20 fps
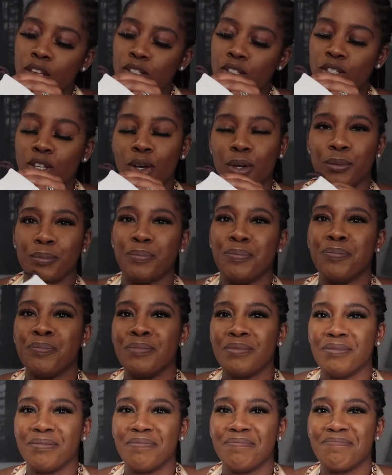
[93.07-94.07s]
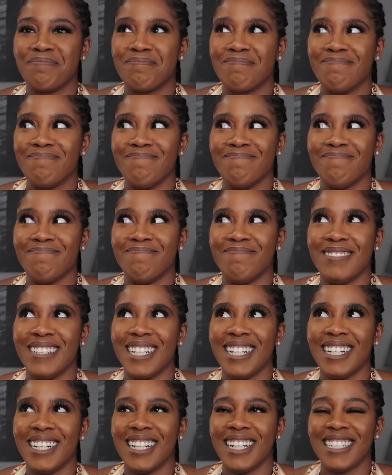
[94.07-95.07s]
So,
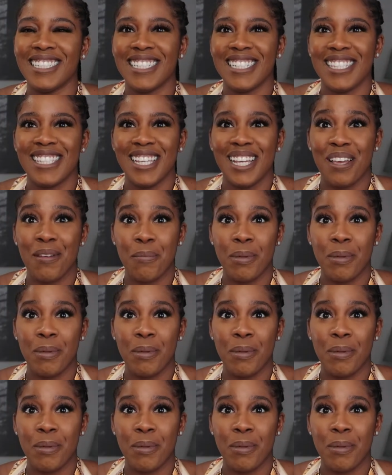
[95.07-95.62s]
I just took